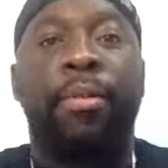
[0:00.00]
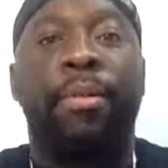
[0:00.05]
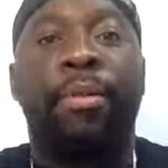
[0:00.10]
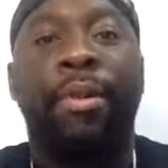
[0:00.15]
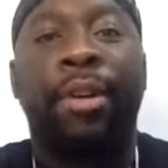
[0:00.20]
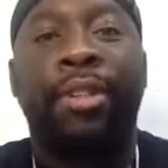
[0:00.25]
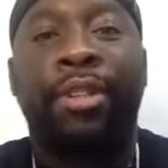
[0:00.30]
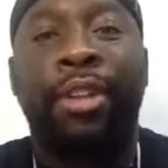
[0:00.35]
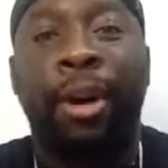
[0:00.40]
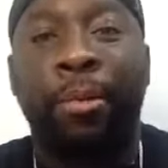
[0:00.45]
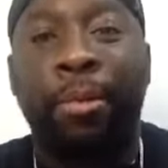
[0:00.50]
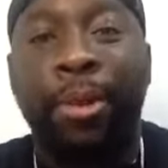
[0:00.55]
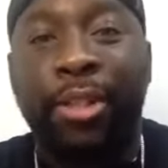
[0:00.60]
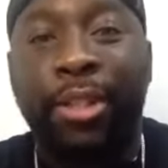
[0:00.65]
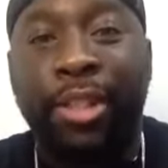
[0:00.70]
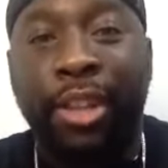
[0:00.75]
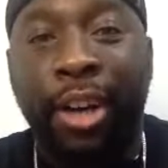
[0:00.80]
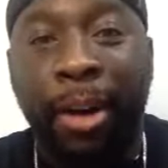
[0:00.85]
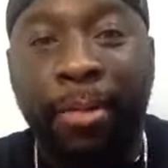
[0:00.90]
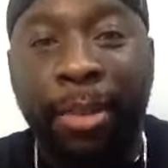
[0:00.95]
What's up?
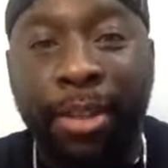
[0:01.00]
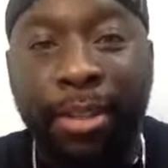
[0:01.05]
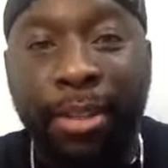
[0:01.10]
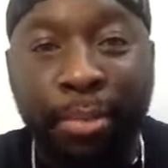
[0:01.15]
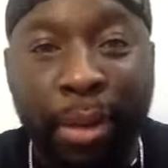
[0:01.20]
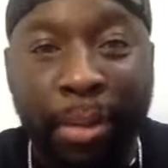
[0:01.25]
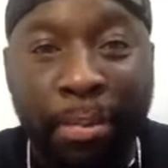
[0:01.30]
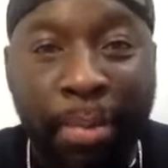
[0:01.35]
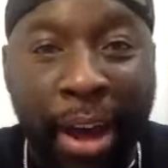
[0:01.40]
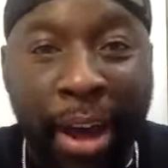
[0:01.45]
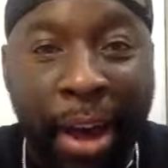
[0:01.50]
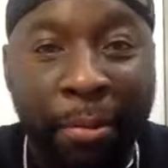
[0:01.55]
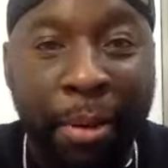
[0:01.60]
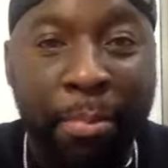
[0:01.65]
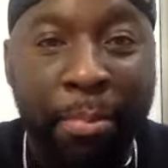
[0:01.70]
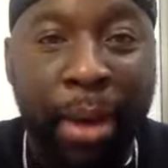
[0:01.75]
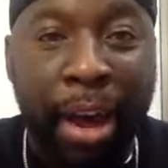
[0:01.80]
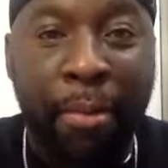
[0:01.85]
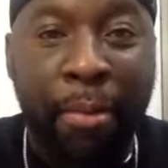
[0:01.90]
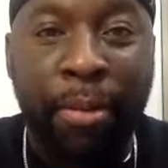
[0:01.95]
What's up? We back
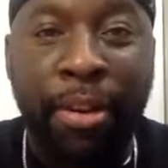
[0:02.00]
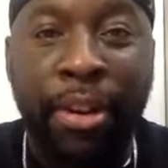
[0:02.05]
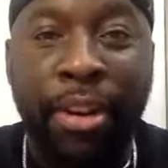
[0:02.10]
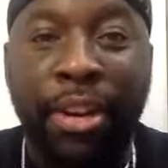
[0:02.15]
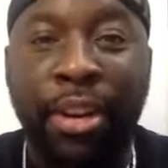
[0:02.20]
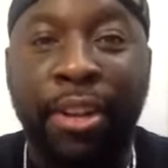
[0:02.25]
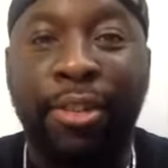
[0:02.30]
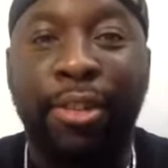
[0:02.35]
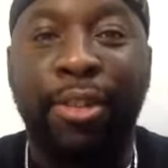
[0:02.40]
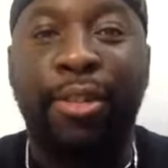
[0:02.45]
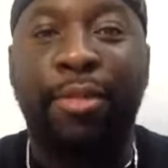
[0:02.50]
with another